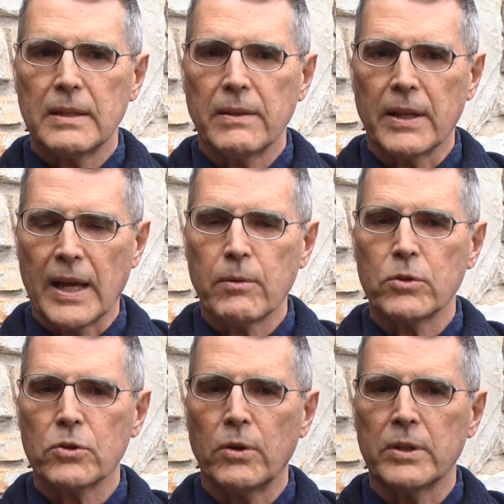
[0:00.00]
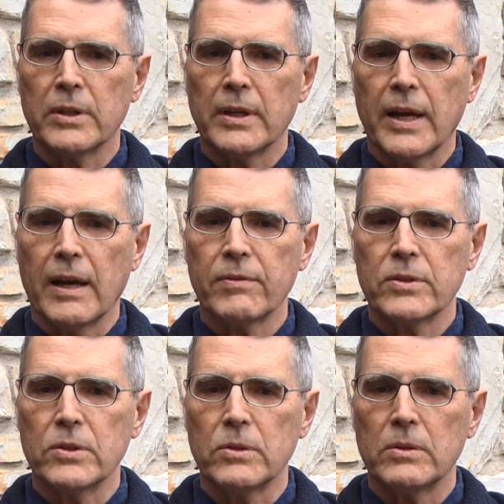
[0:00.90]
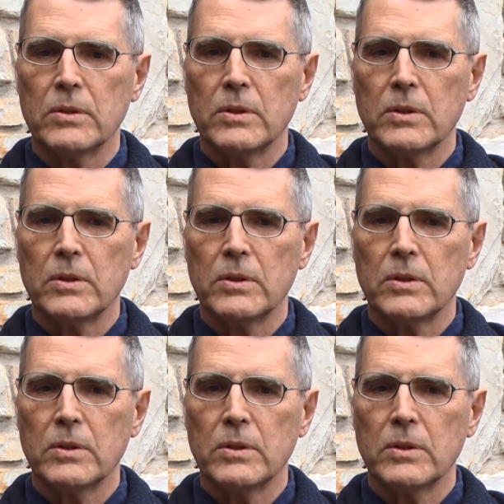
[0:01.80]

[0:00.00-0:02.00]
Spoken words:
that I was going to have to